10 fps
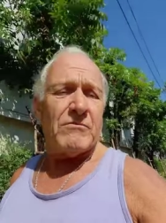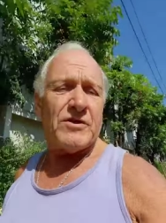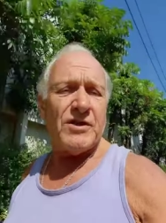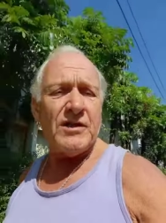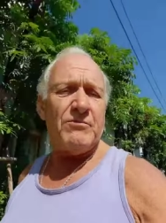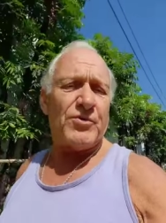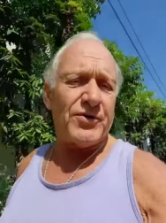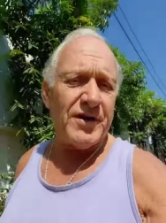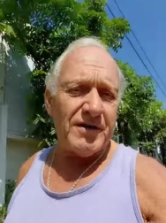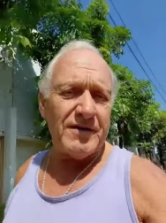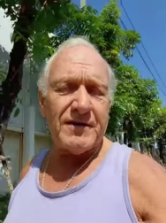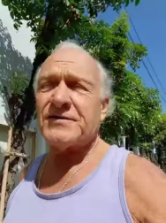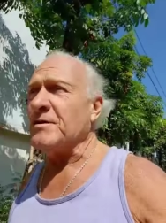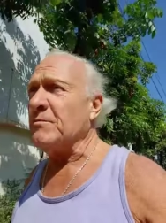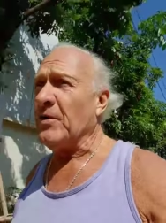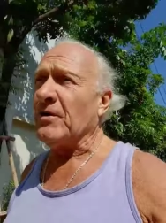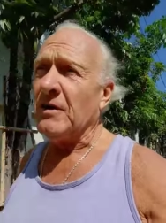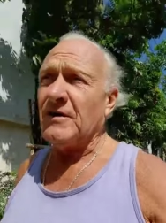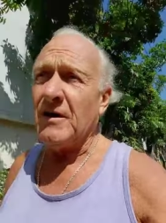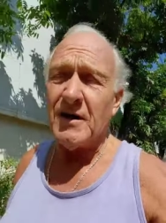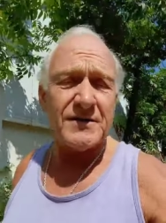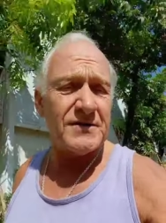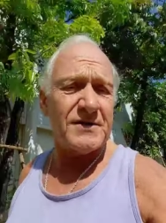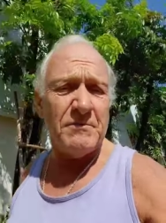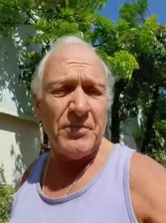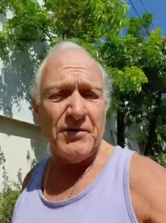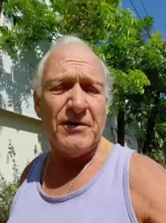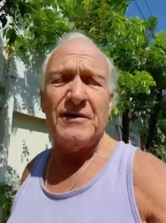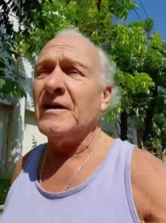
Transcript: Deep breathe. simple a simple